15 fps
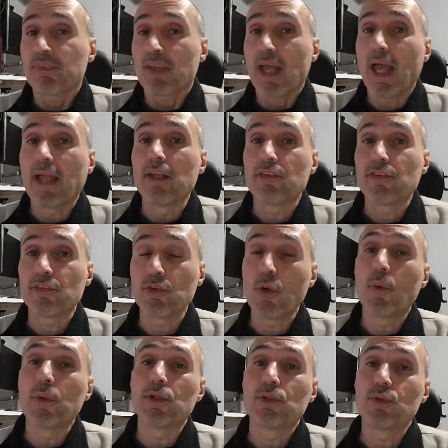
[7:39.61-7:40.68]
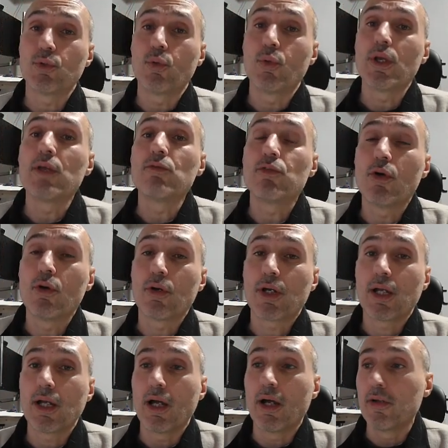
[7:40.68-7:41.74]
and it's going to
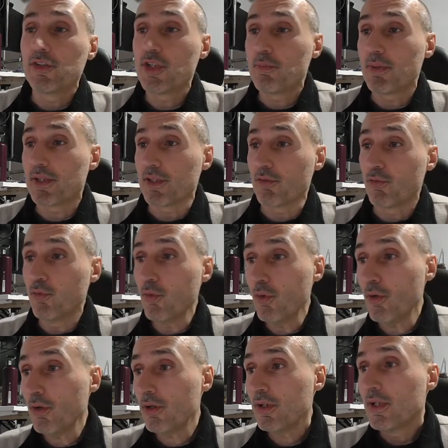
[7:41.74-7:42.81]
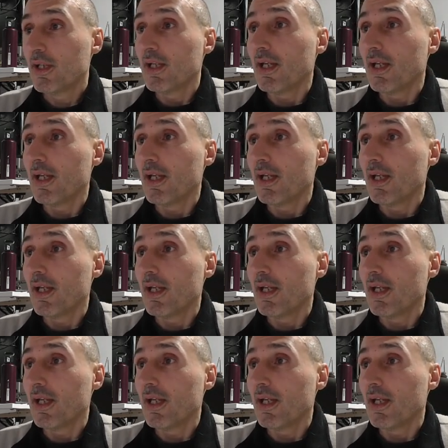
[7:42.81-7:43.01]
invoke GPT-4.